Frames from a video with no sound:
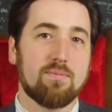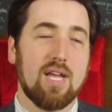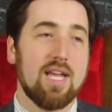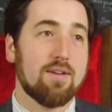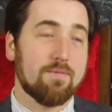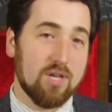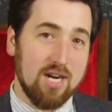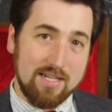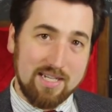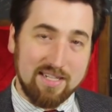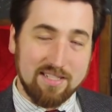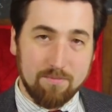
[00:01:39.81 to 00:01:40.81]
And for
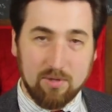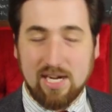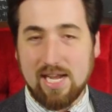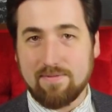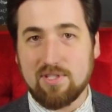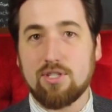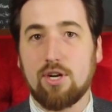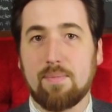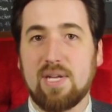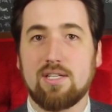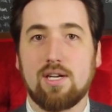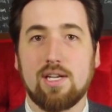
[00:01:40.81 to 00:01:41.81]
context, we're going to have to start
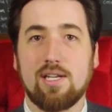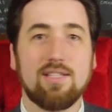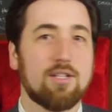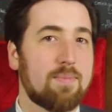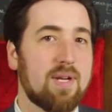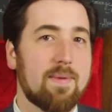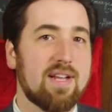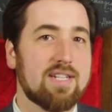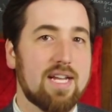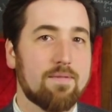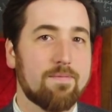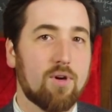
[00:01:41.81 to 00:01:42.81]
by talking a little bit about
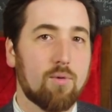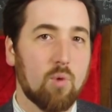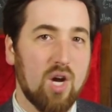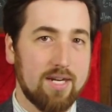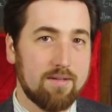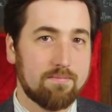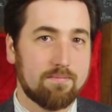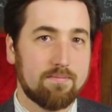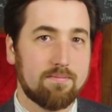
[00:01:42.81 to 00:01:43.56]
Titanfall 1.